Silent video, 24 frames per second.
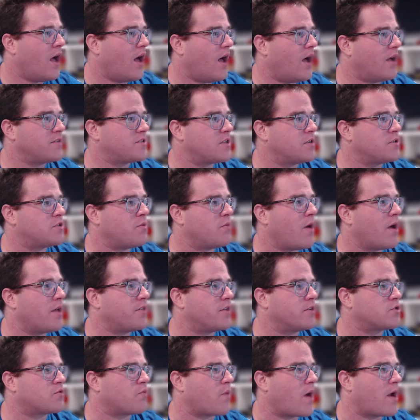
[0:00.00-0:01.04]
Also, to all
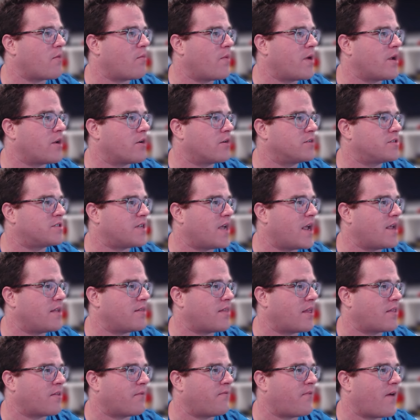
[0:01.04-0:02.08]
those right-wingers saying
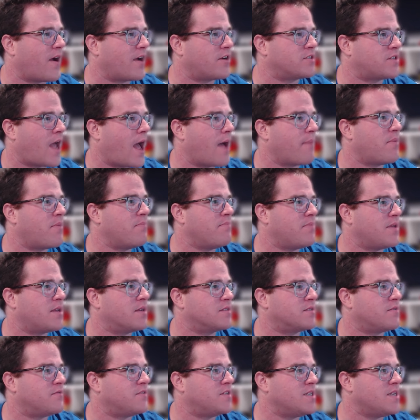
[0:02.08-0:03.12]
that the fires happened
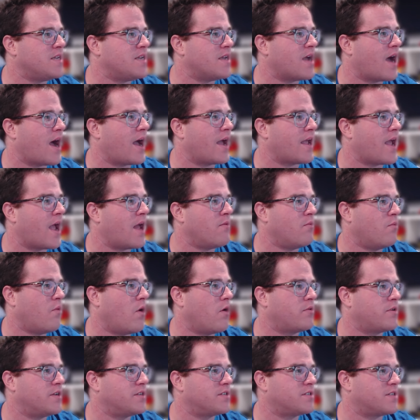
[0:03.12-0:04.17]
because of DEI and
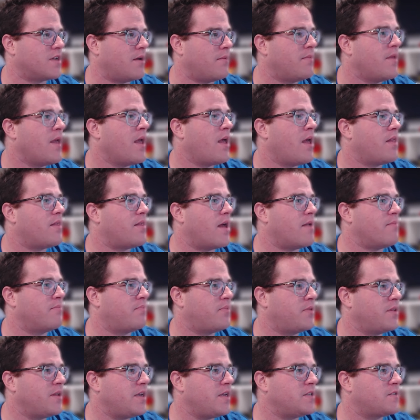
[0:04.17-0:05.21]
wokeism, then
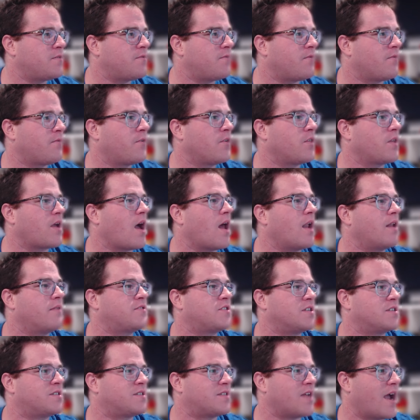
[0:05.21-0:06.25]
please, for the God of
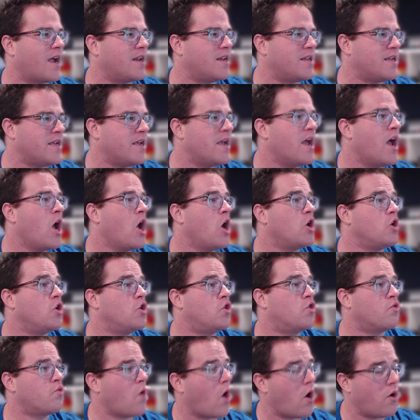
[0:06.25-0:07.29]
society,
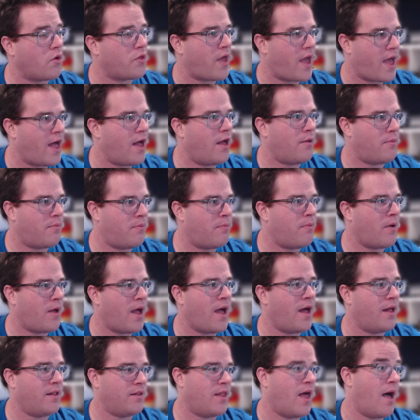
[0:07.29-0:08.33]
grow the
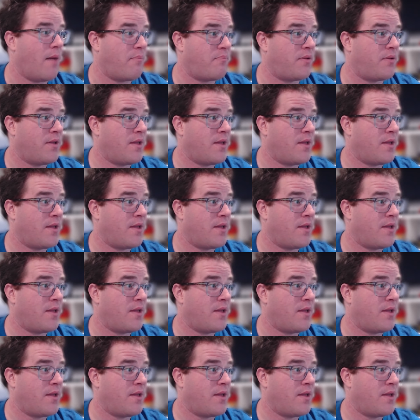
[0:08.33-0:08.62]
hell up.